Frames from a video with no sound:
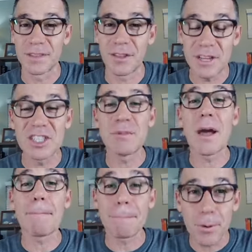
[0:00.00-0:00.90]
There needs to be
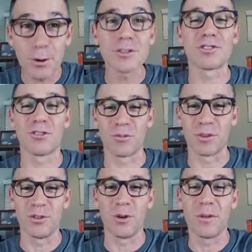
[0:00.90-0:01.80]
a personal
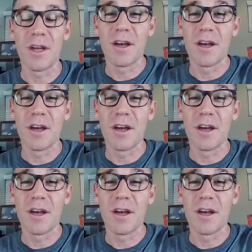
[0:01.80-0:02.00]
renewal